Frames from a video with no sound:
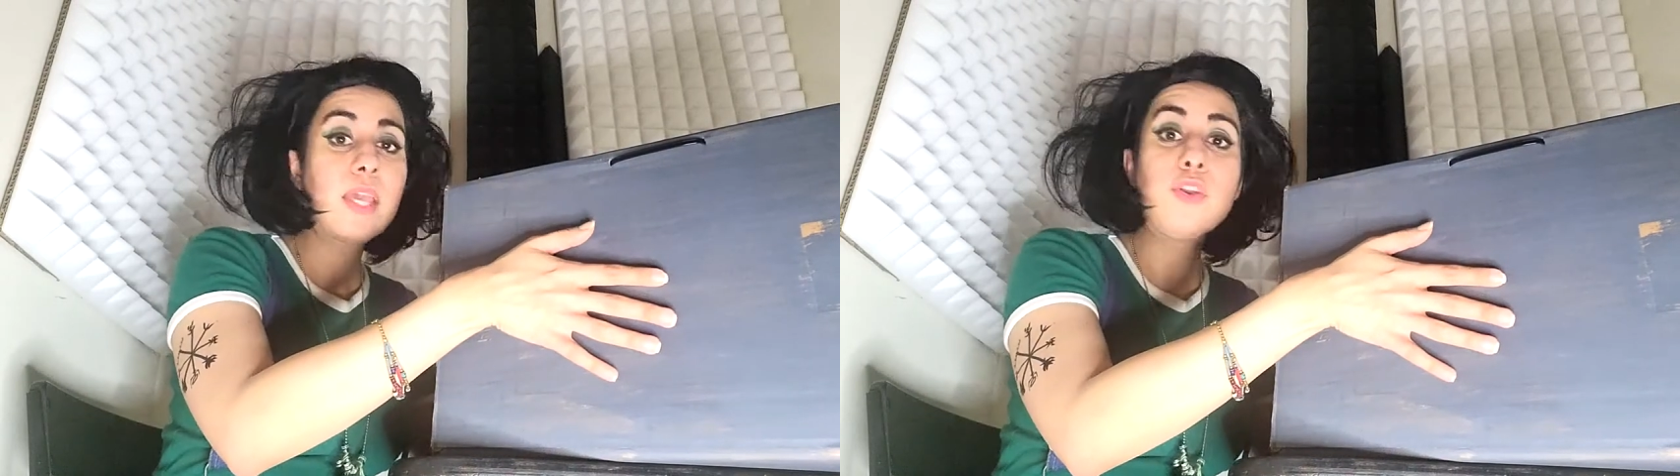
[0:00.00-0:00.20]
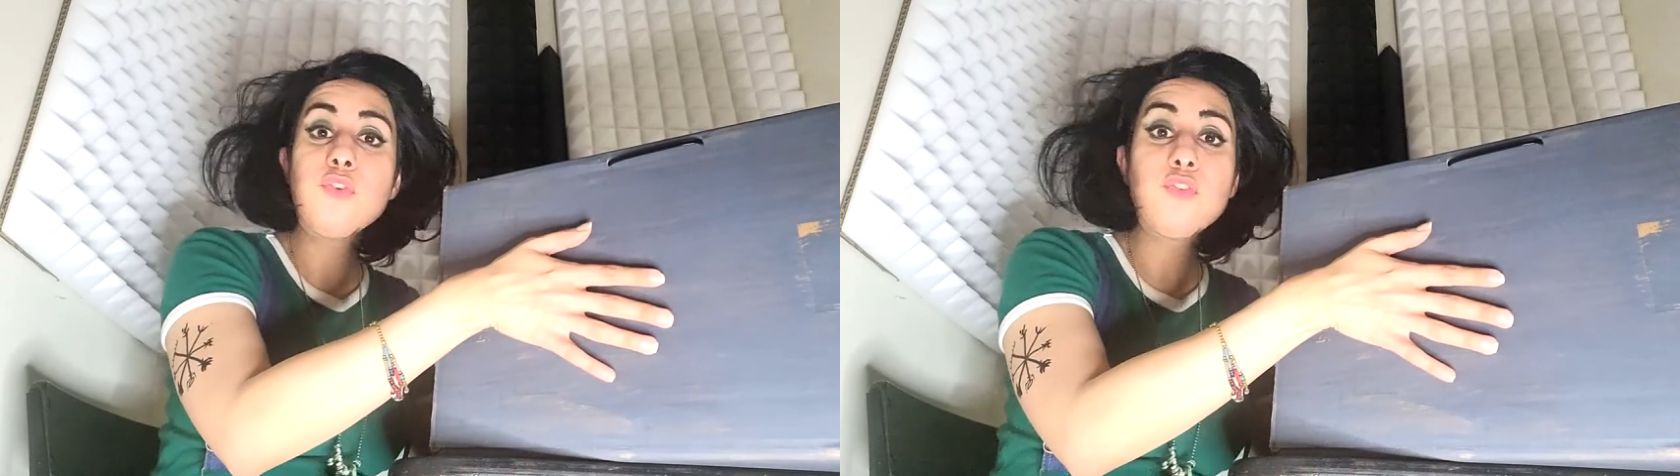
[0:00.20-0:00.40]

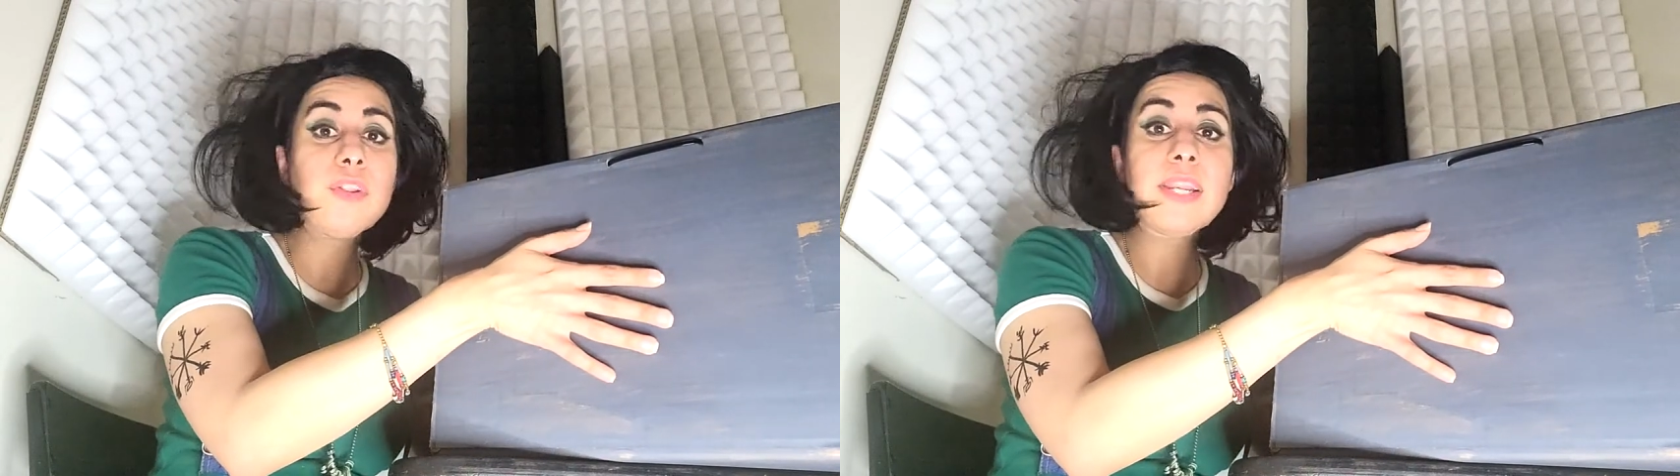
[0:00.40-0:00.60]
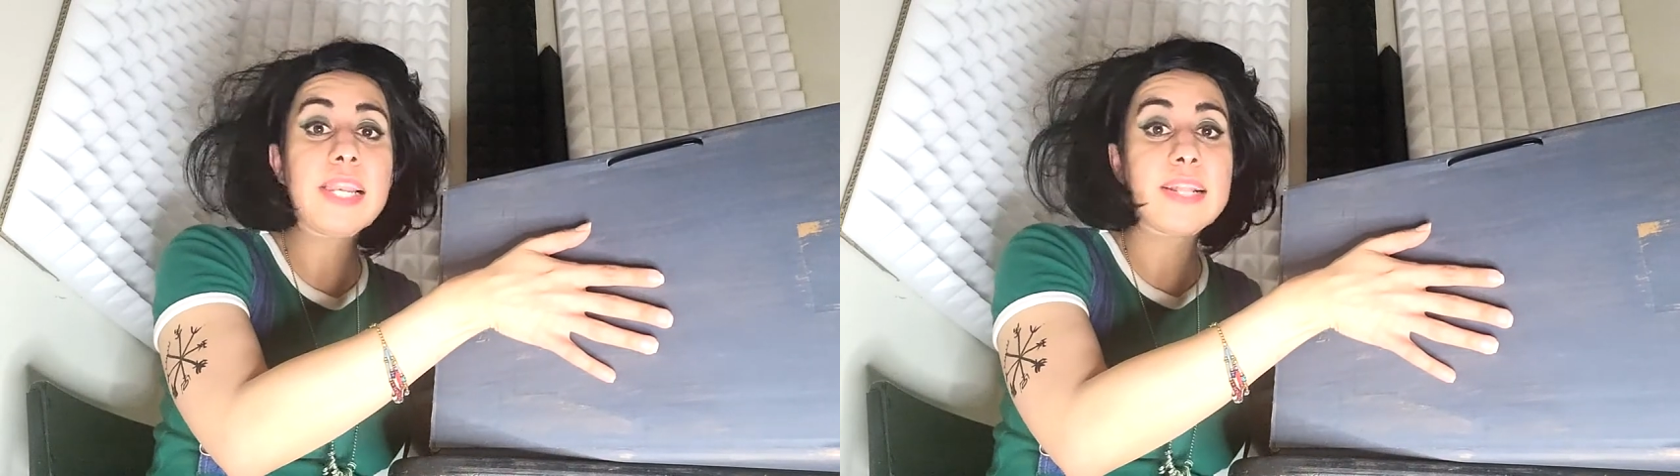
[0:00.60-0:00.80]
You
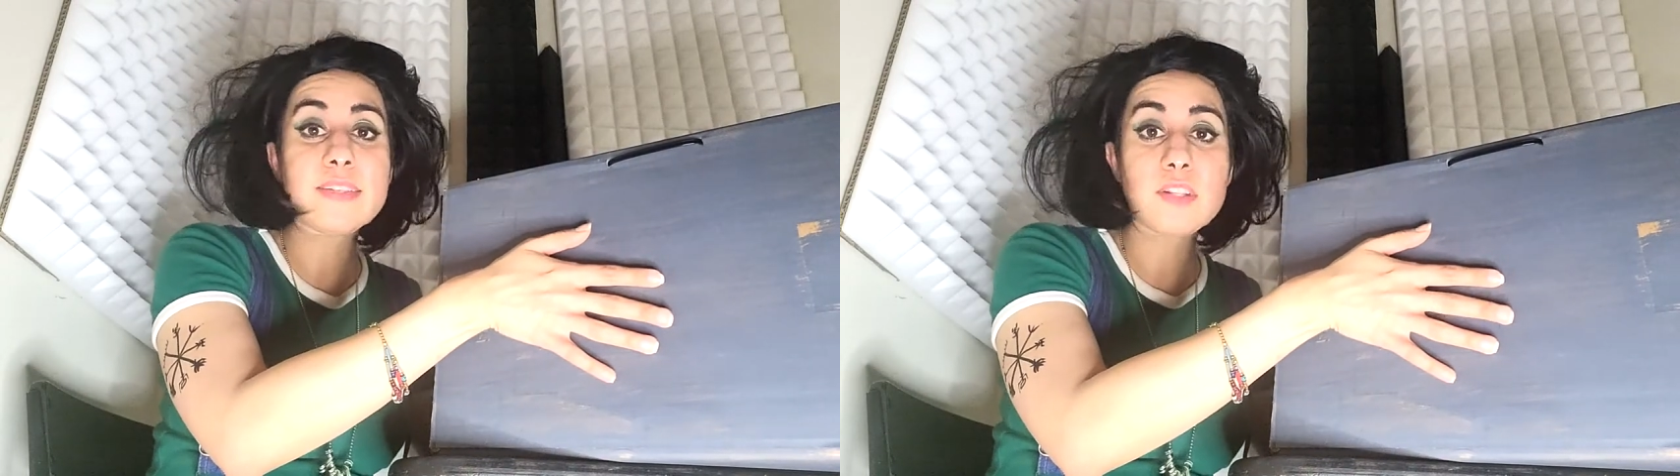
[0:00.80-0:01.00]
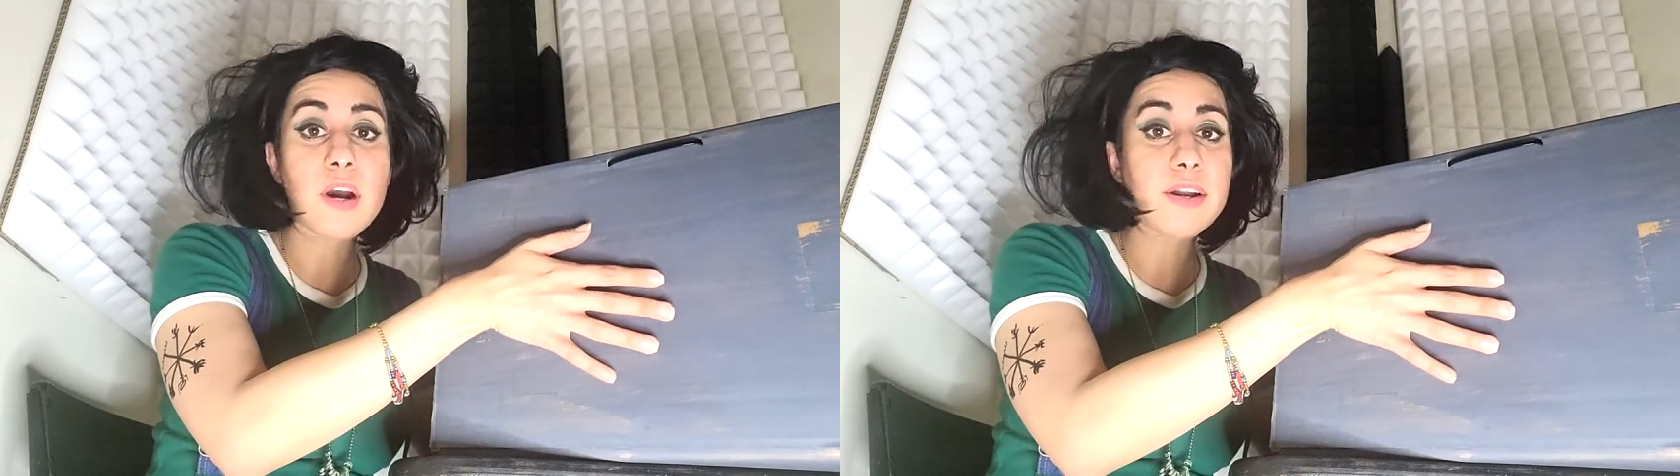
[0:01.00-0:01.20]
shouldn't let
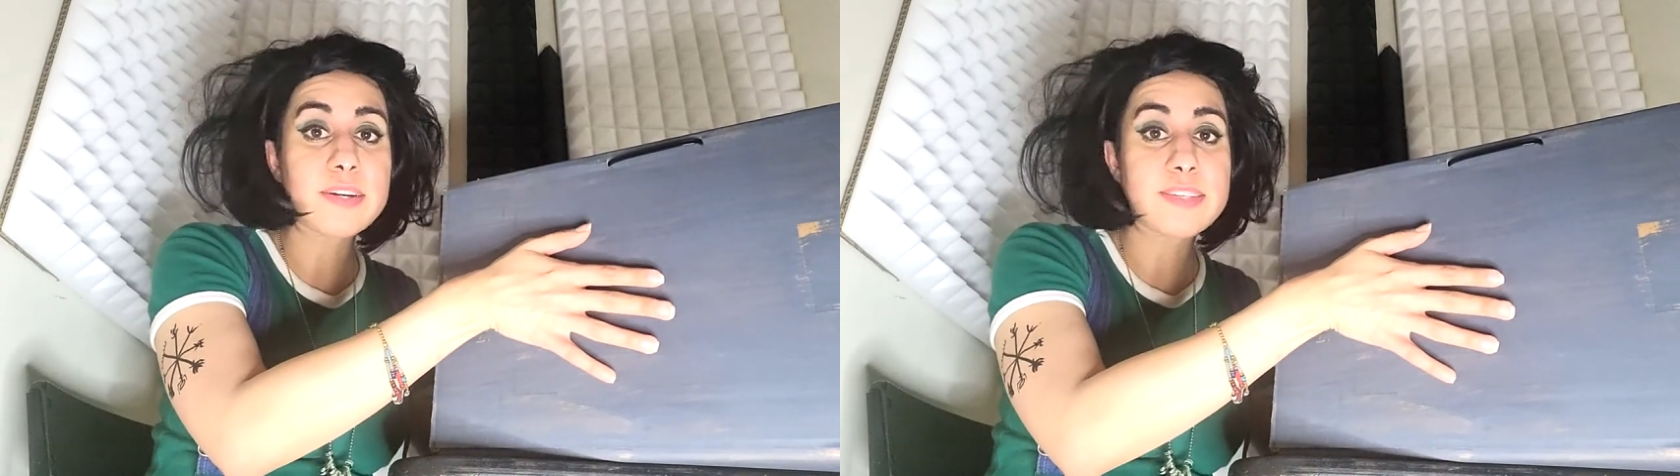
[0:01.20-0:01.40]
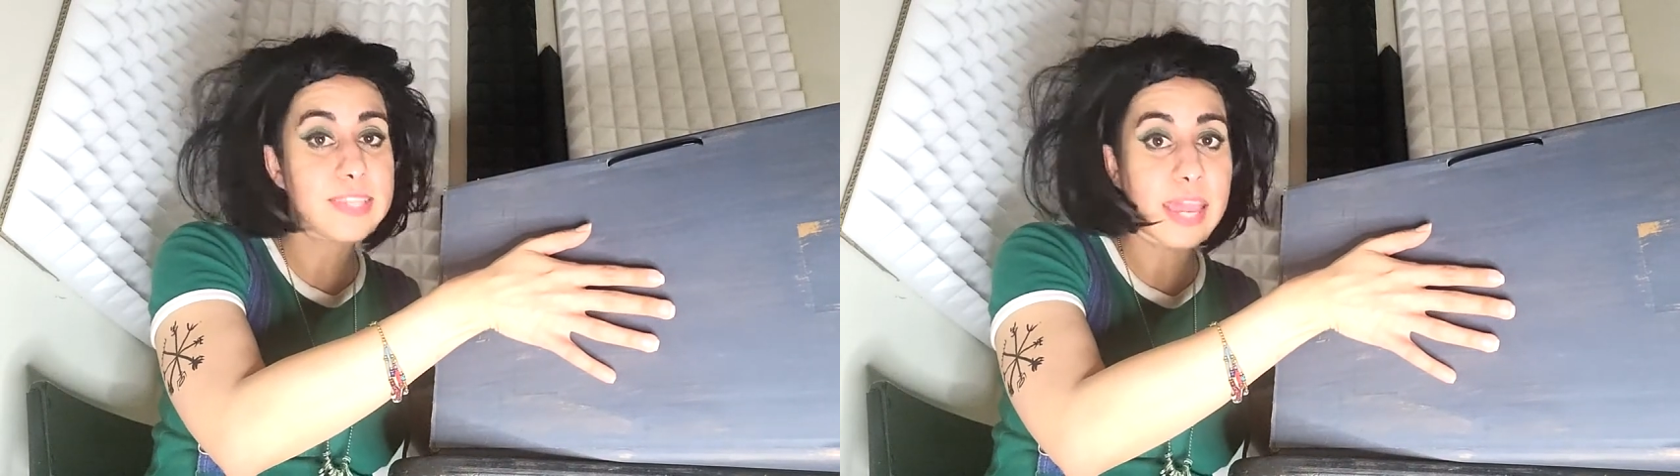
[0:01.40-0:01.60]

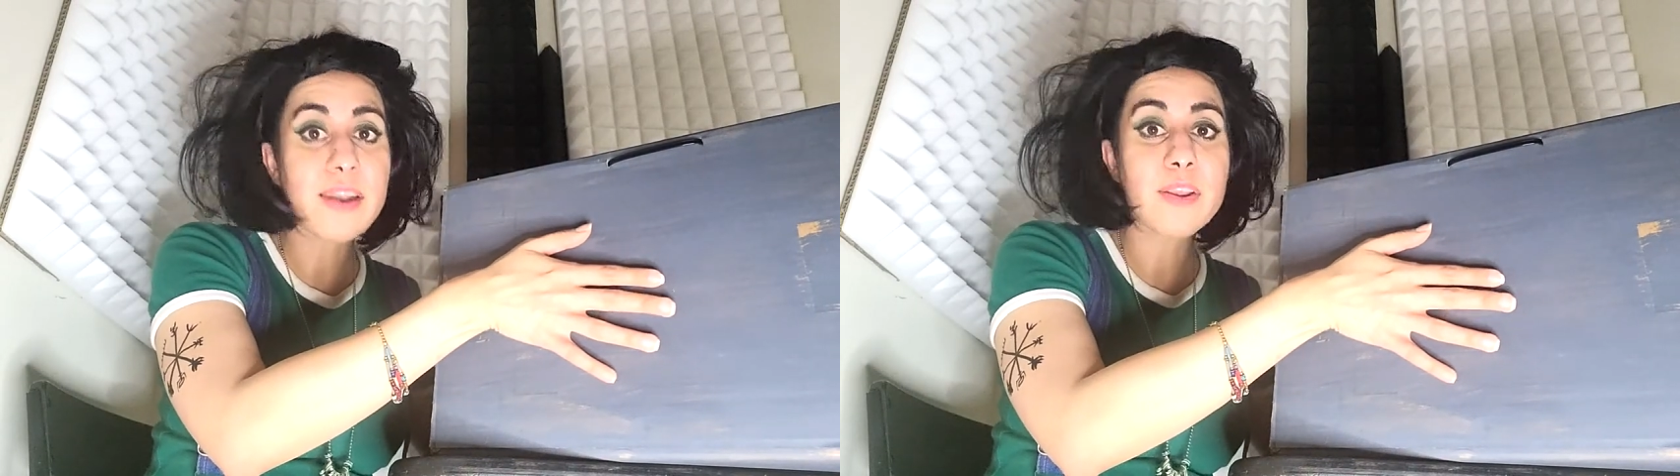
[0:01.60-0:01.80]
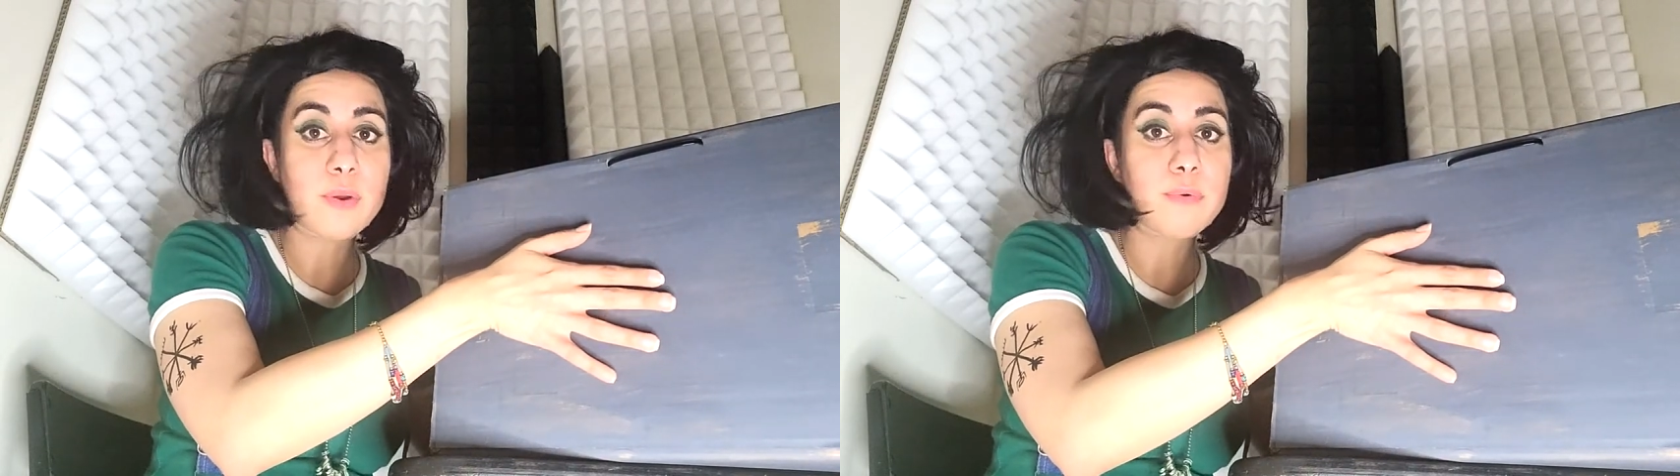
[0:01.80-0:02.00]
stalkers scare
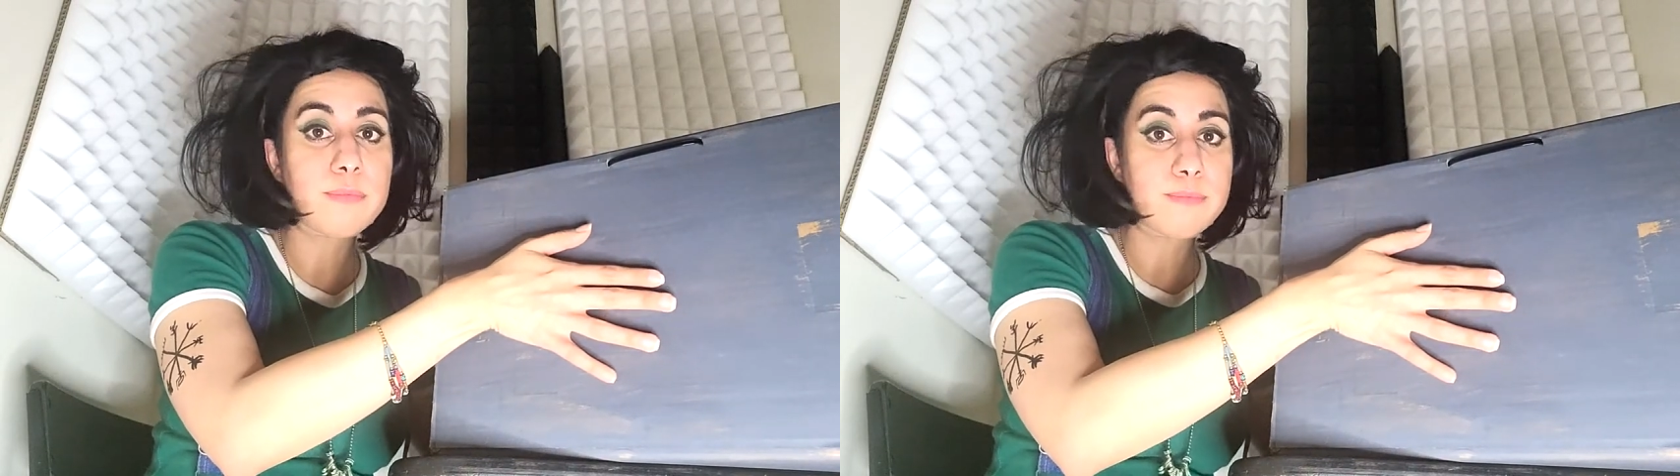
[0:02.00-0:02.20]
you.